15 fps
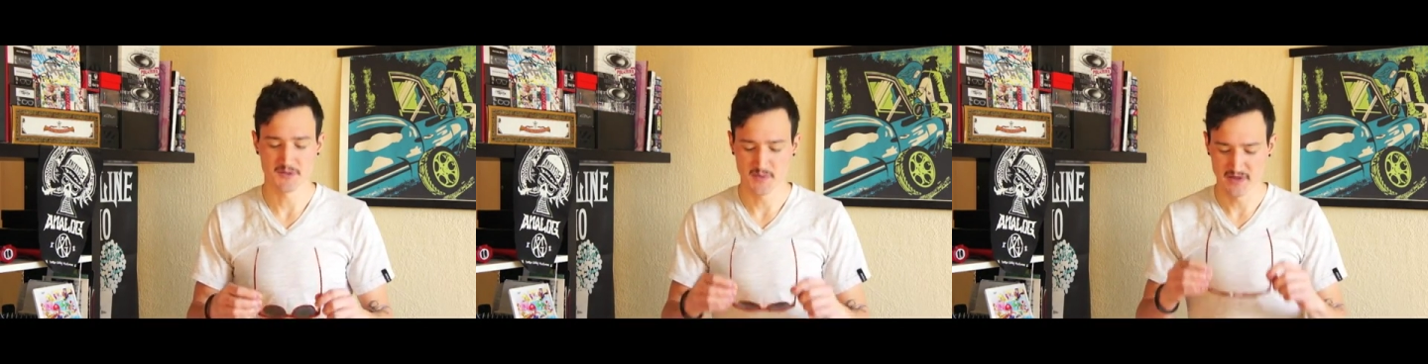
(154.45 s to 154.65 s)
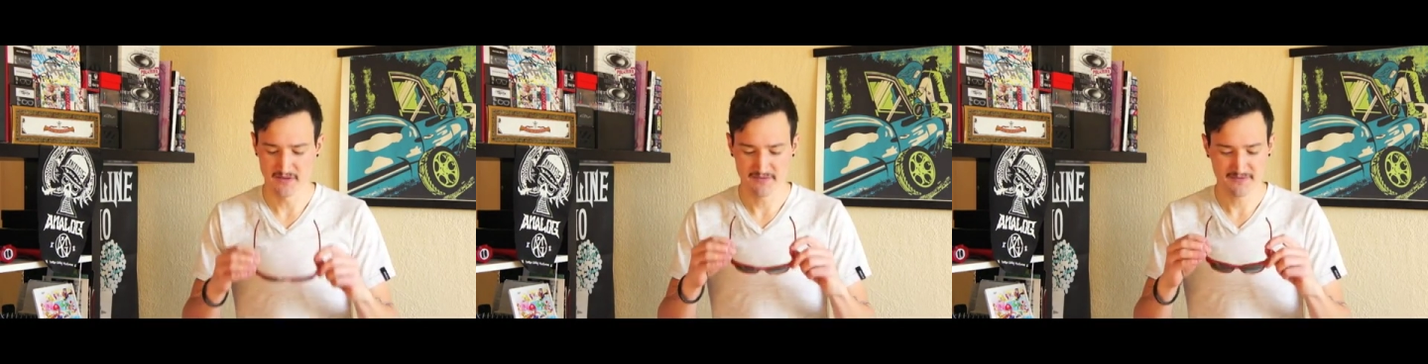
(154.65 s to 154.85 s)

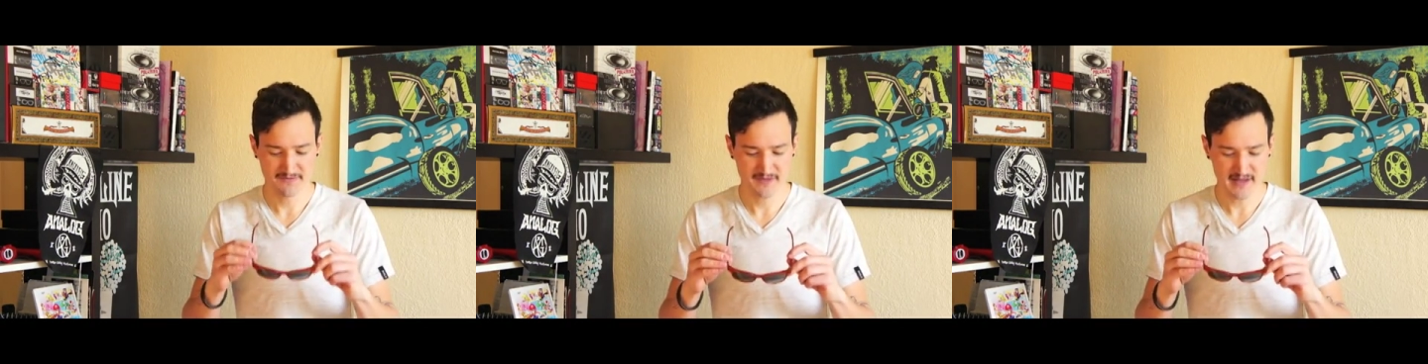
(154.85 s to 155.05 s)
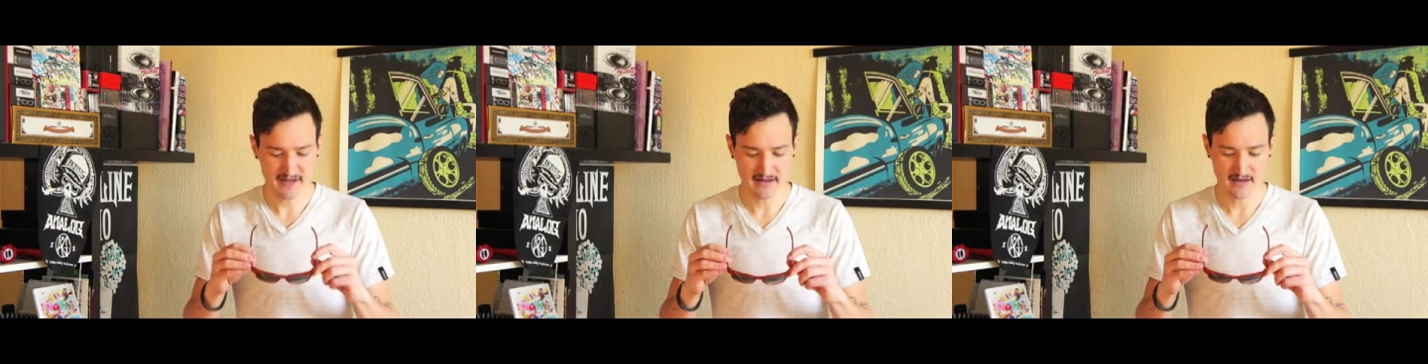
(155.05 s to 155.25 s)
But the
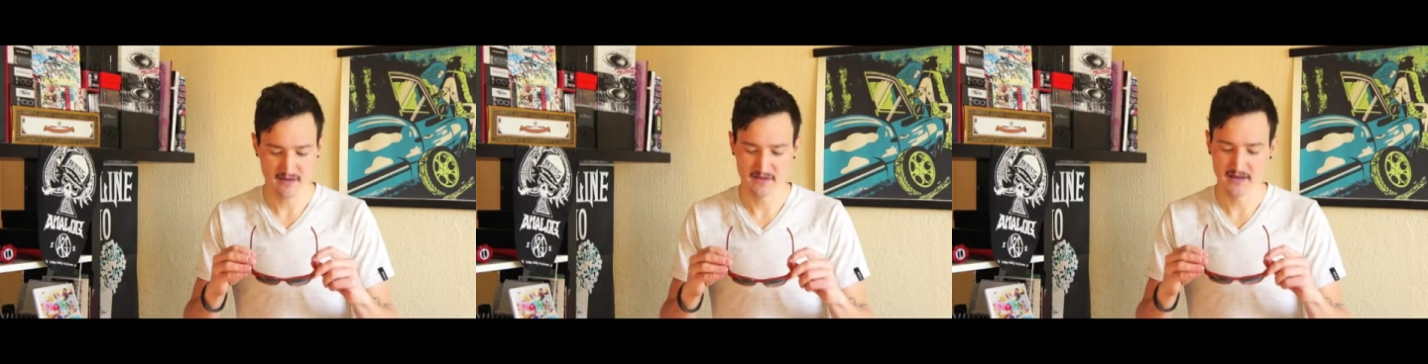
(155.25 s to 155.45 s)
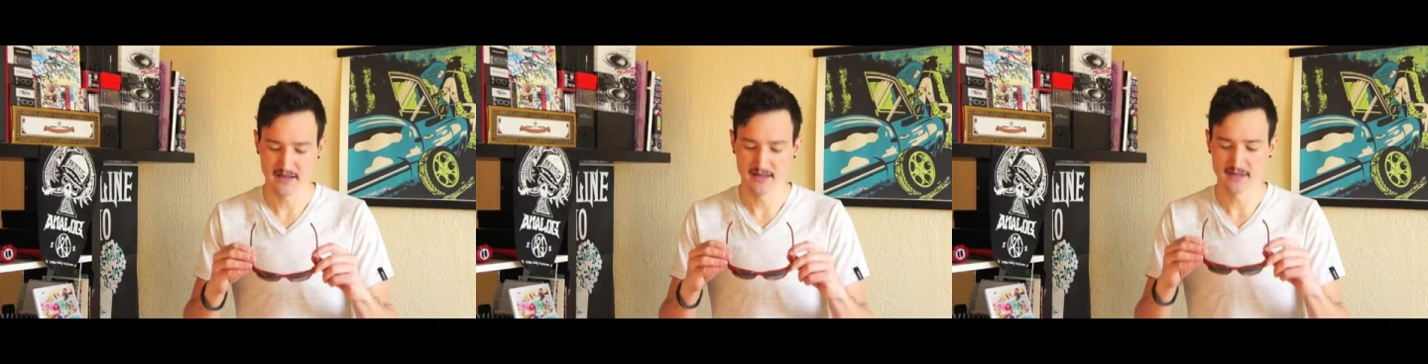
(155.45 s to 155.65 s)
fit on
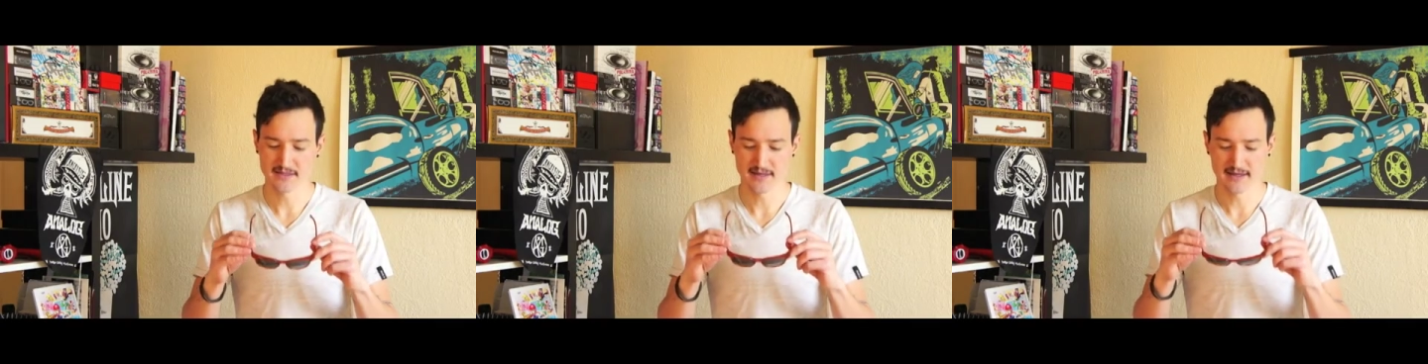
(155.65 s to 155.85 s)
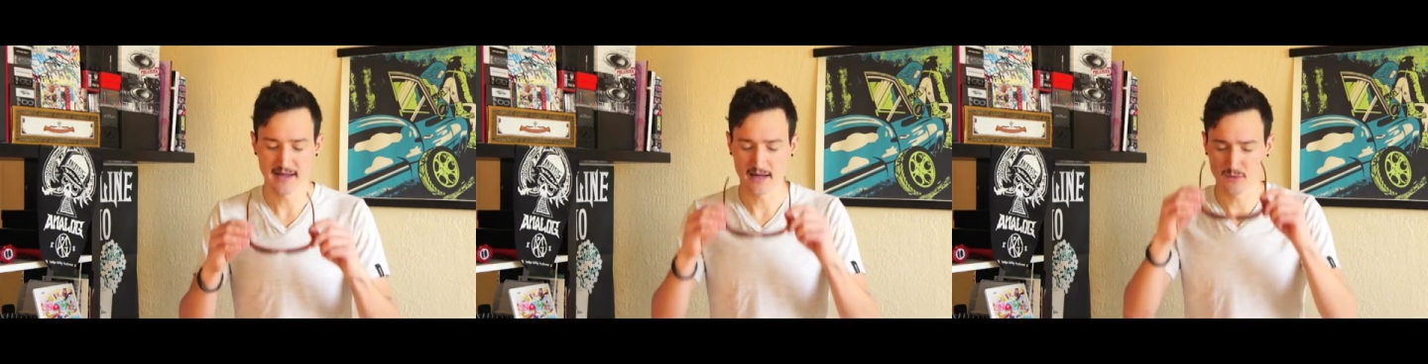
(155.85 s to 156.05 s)
these,
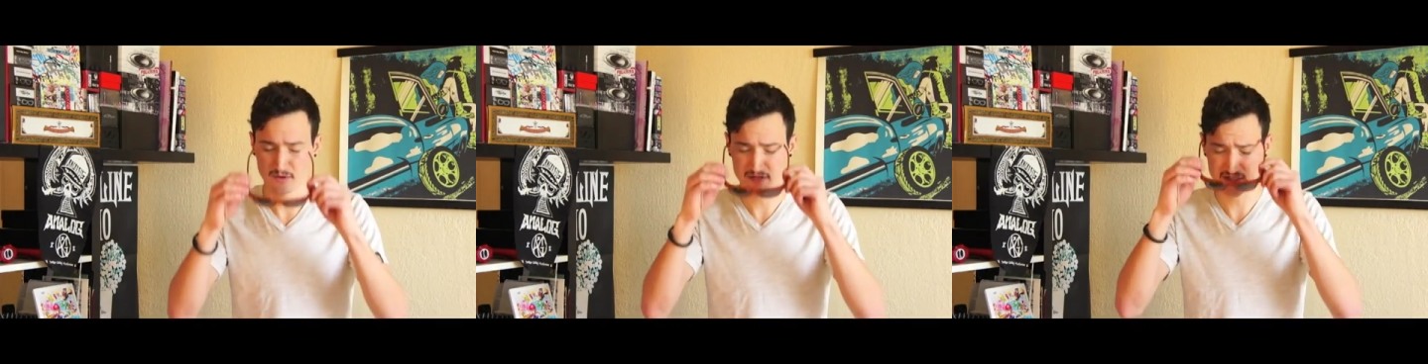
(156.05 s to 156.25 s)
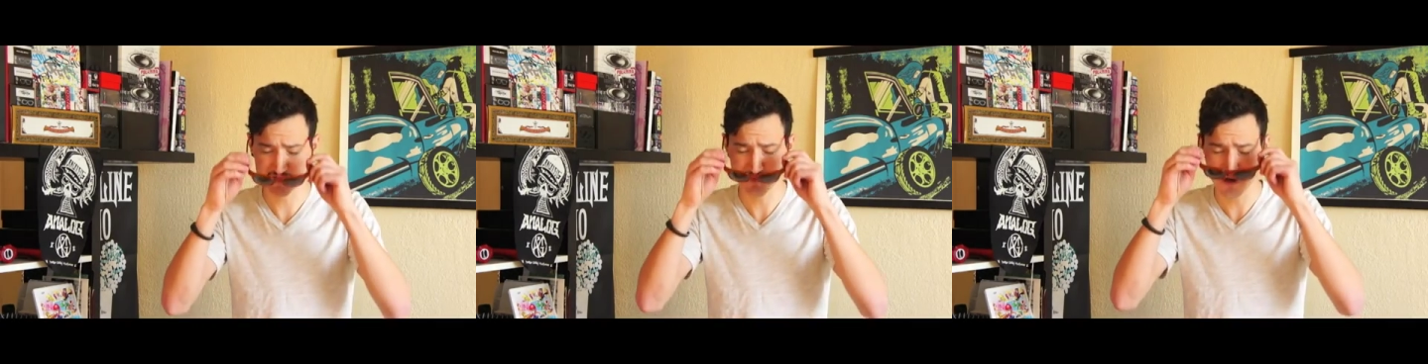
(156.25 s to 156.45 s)
again, with
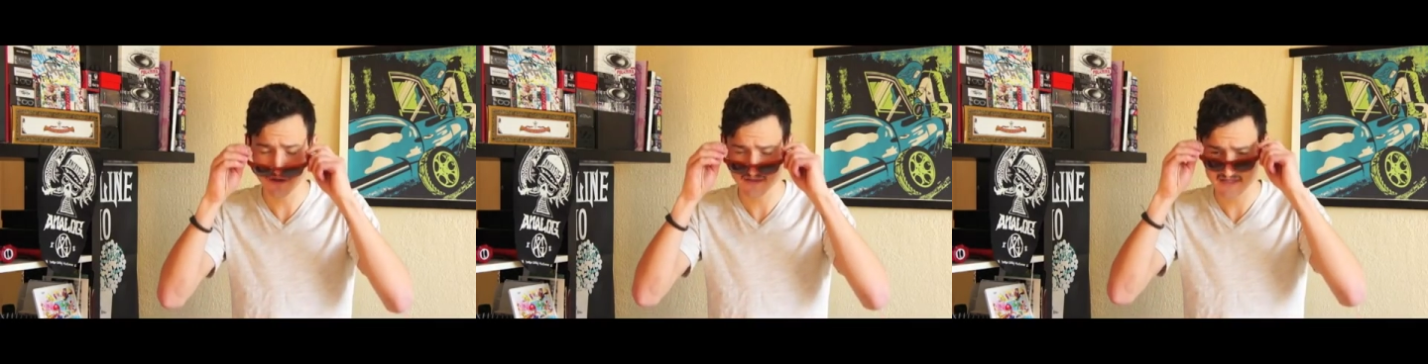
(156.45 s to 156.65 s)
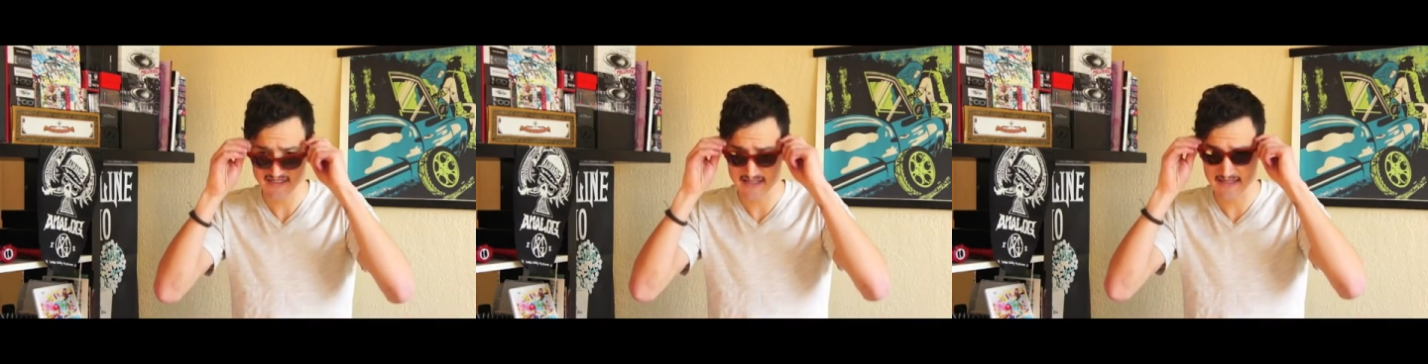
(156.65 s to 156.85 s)
the
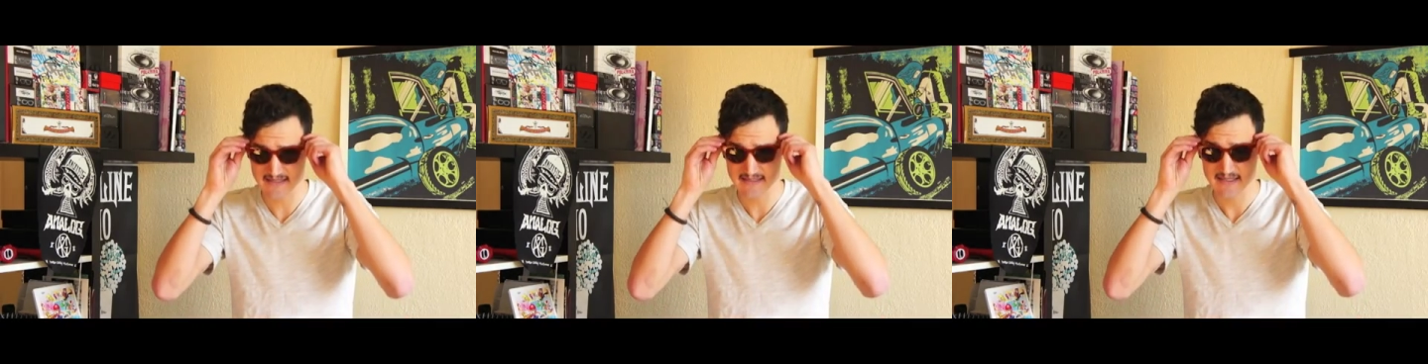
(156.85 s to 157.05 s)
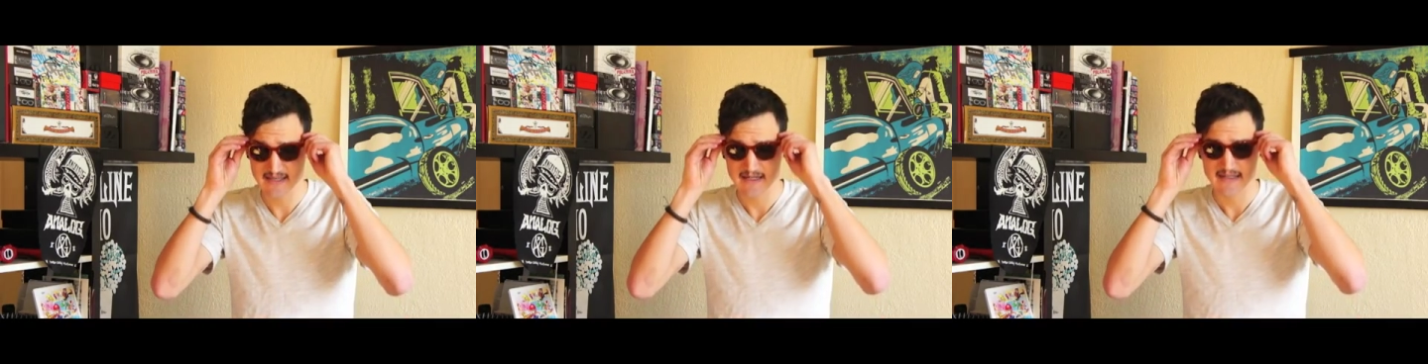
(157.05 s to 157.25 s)
smaller size,